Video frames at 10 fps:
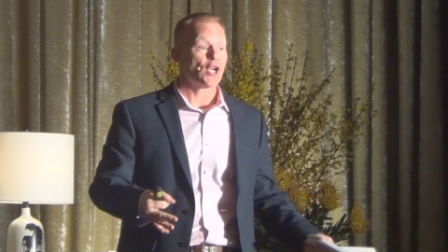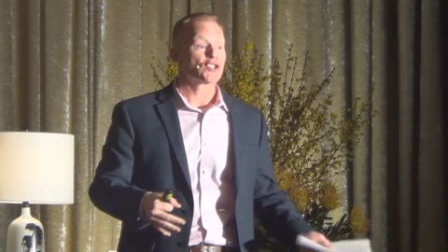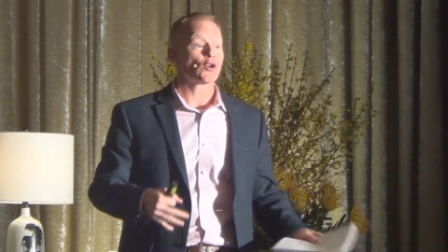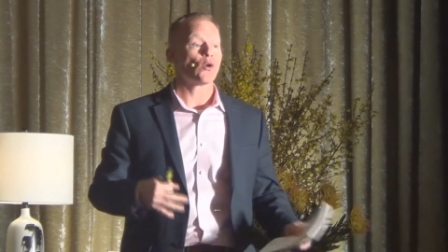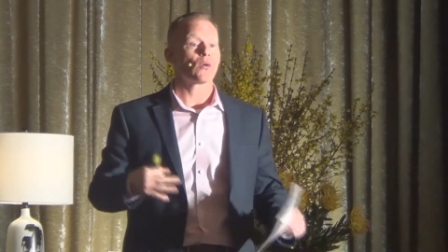
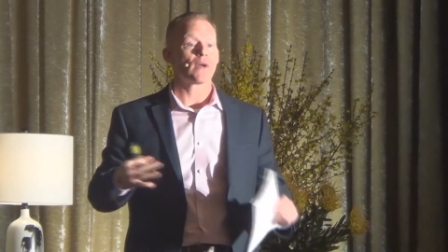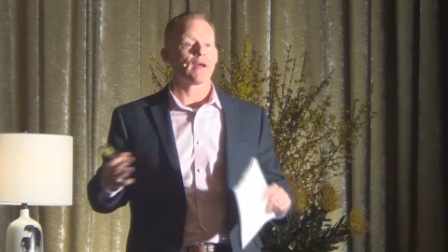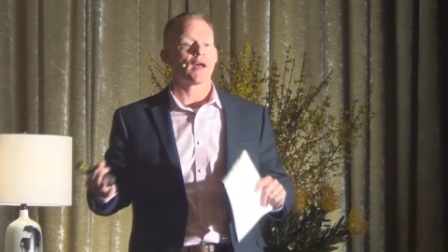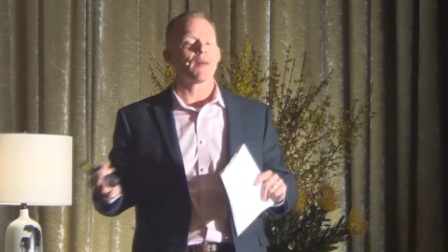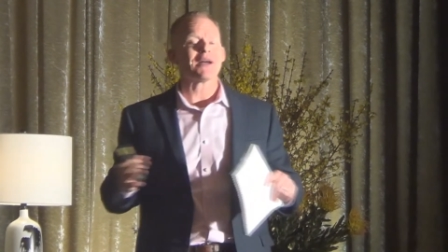So
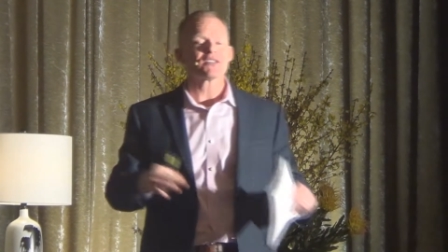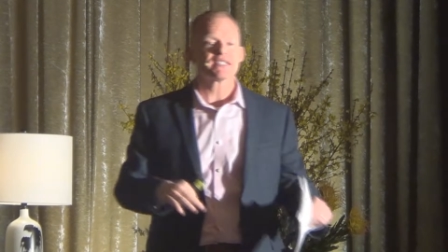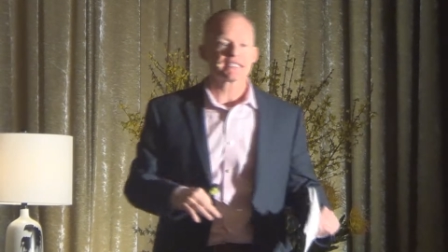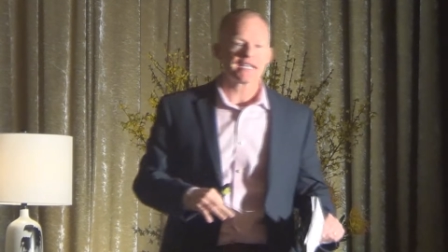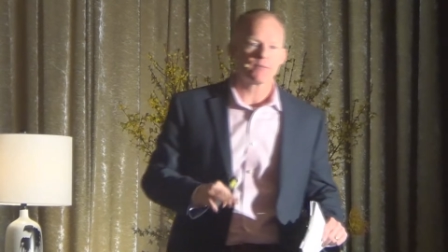about
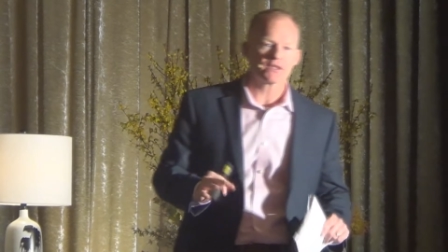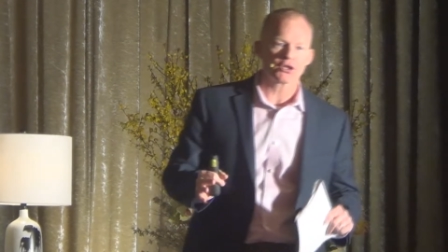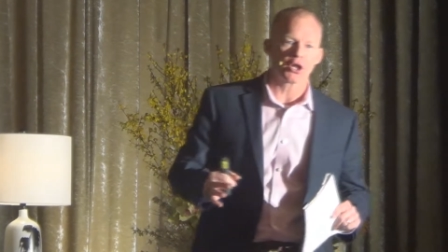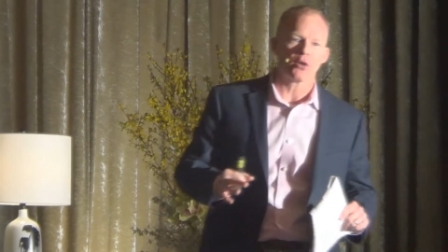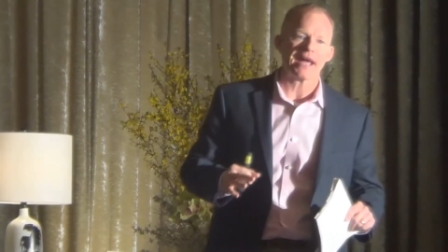6-8
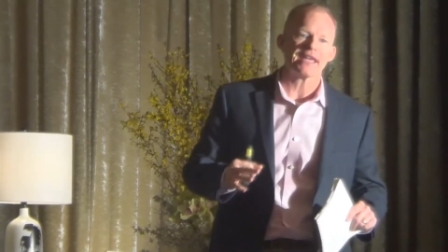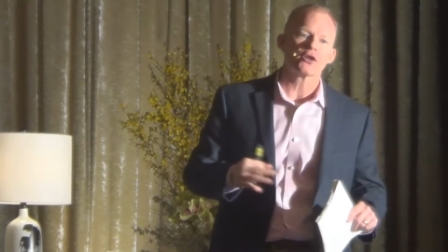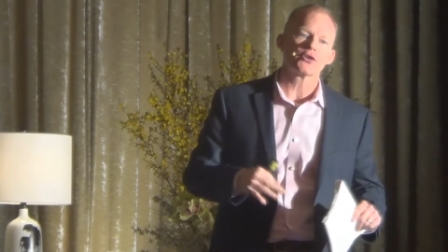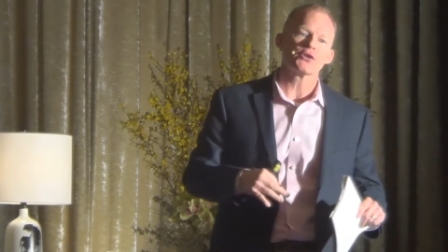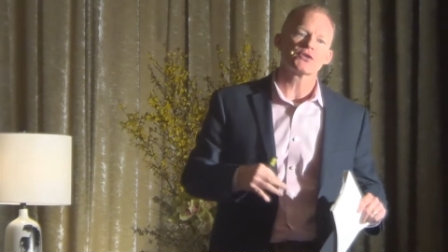months ago, I
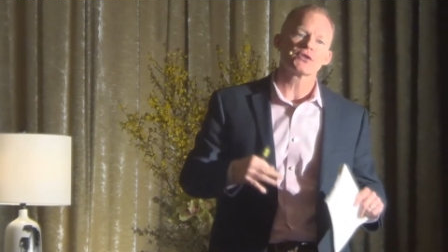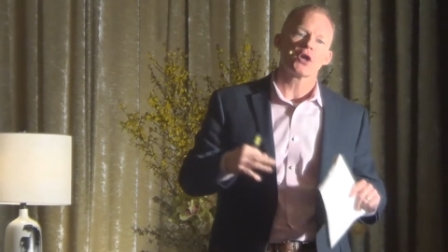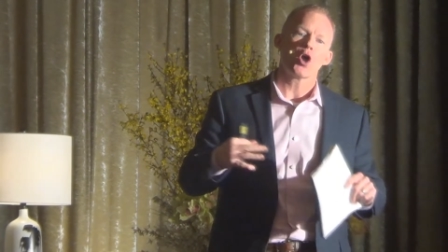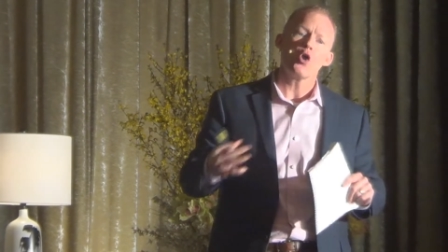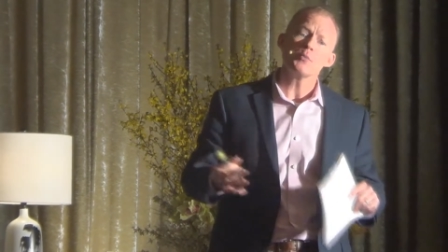introduced
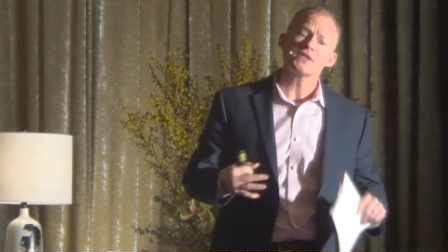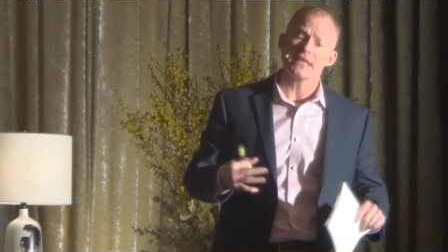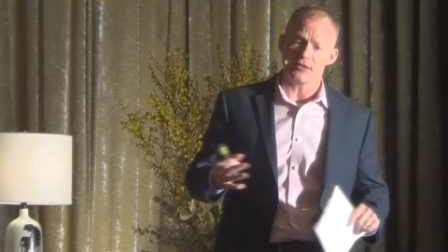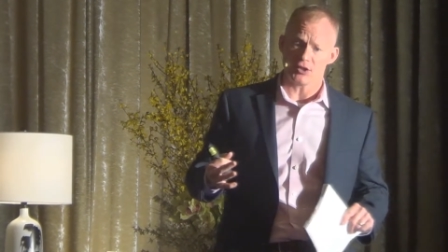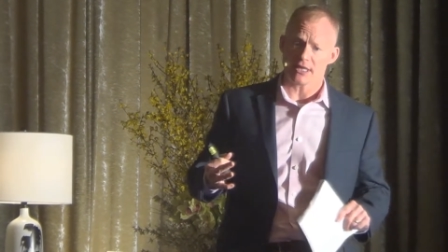home
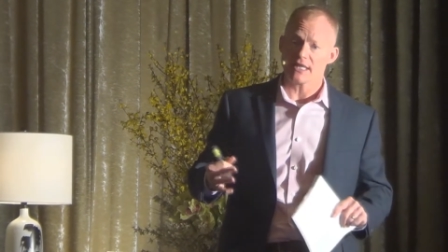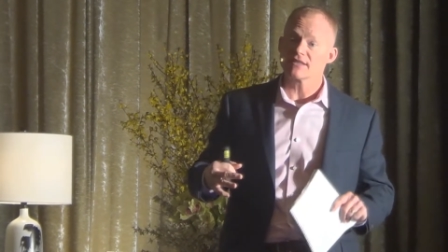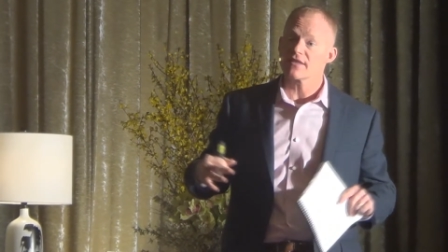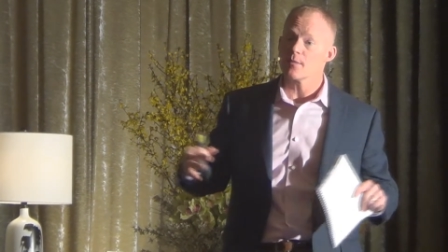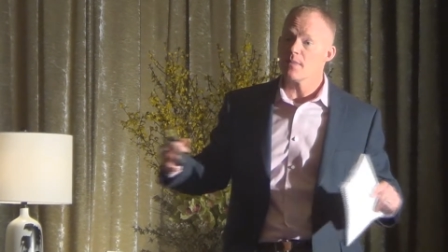staging
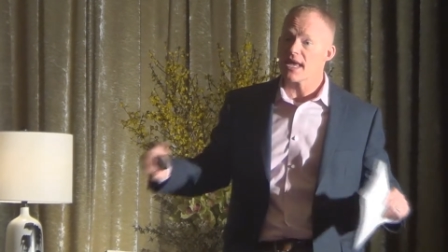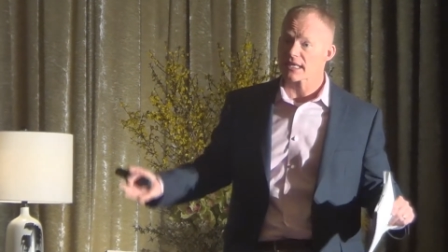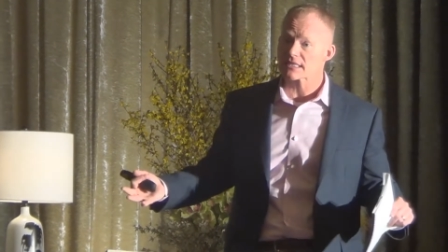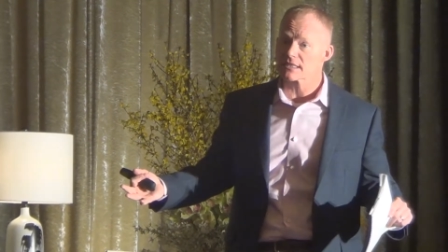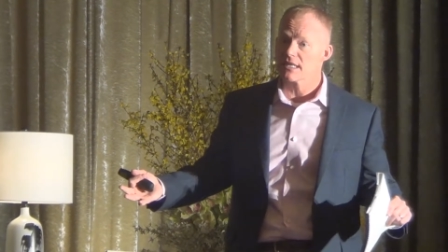into the
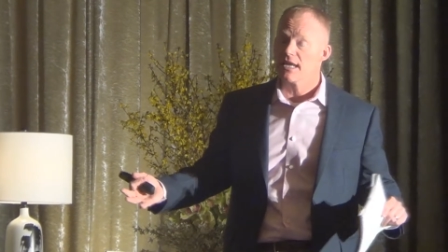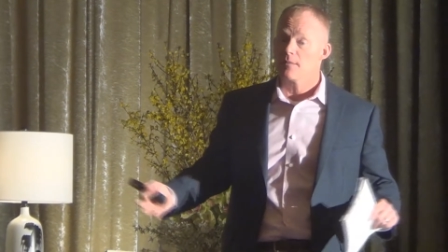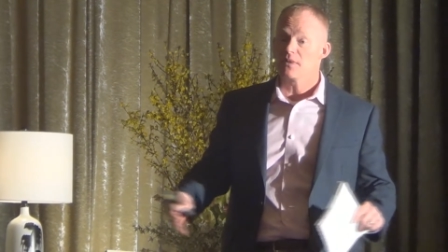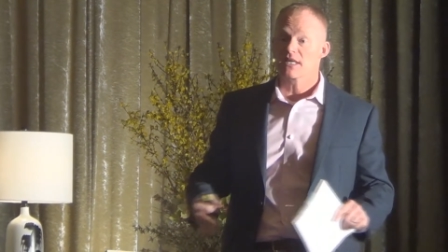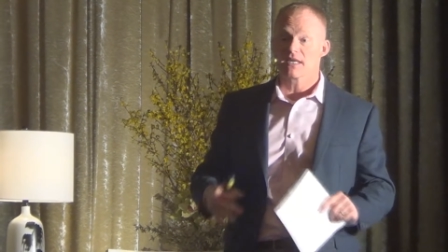mix,
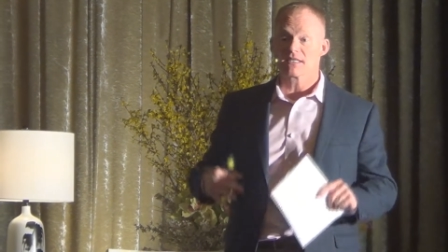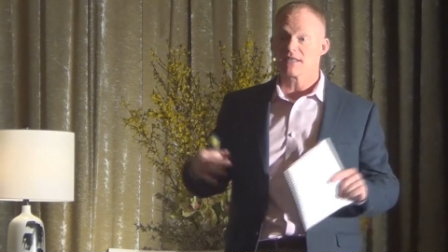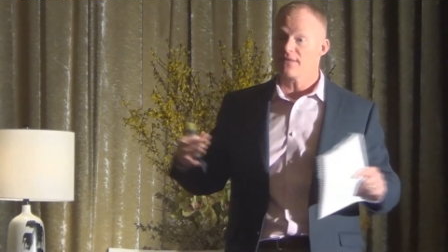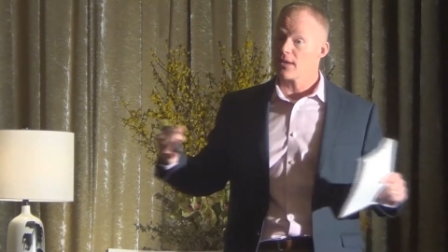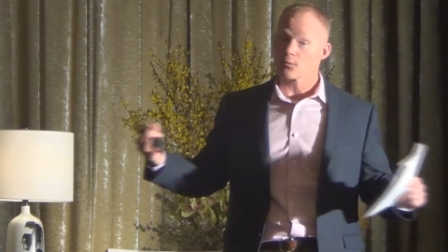
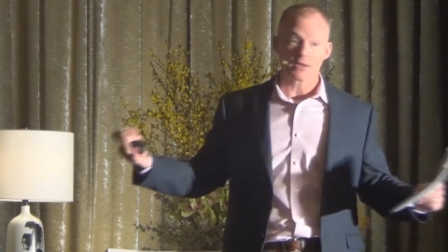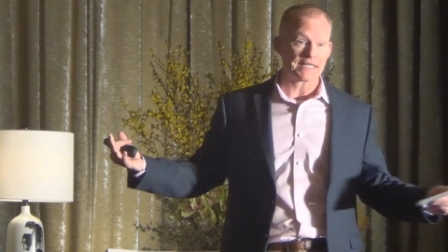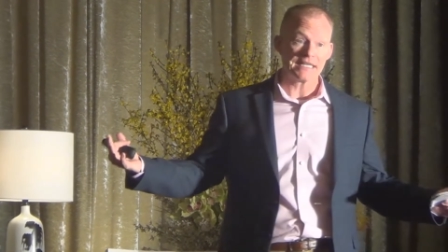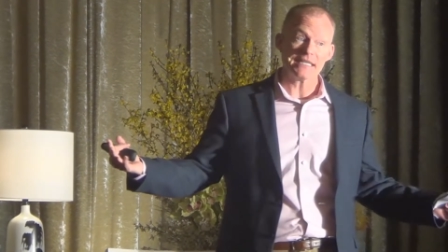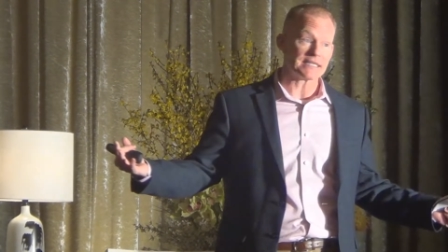because that
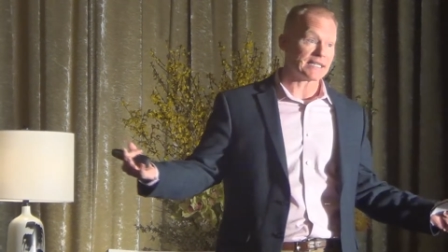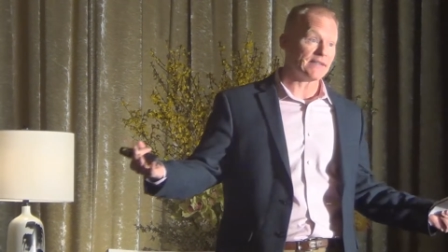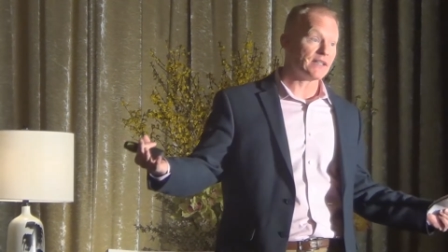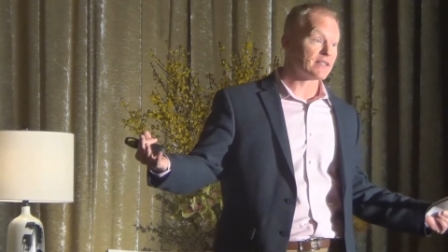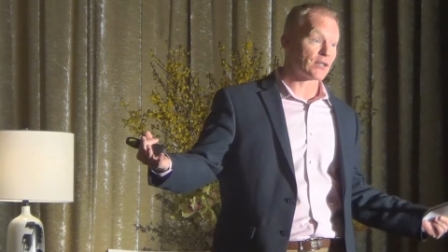really is
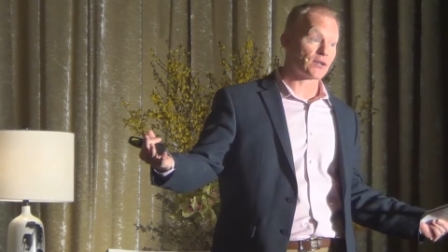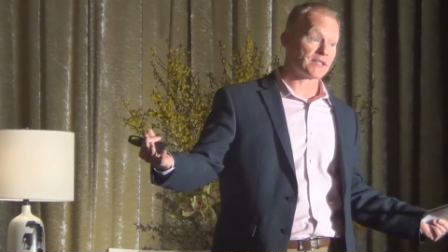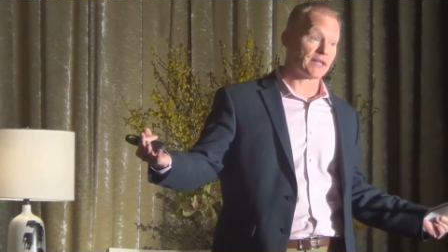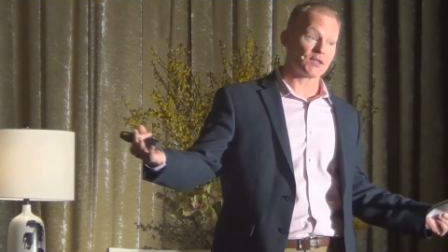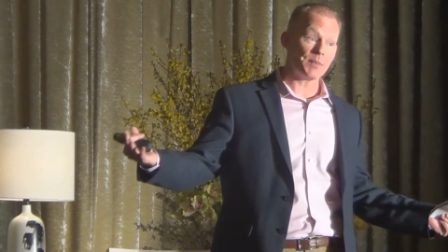in the interior
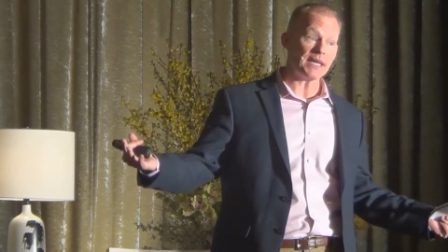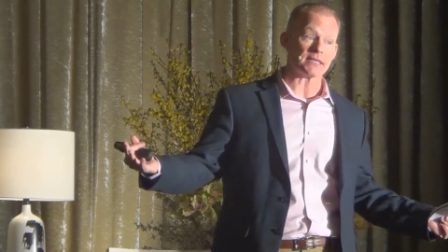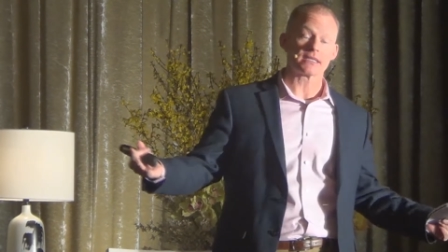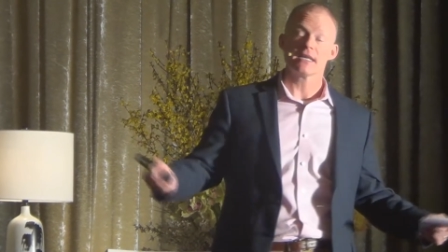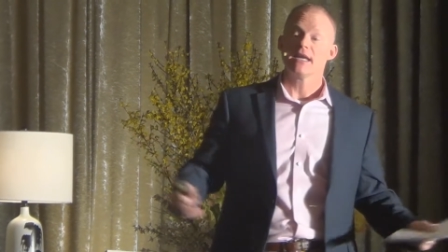design
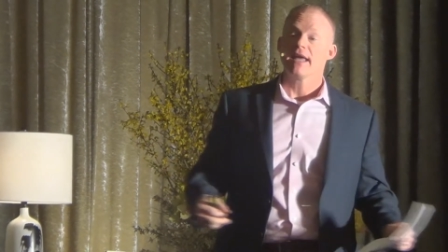space.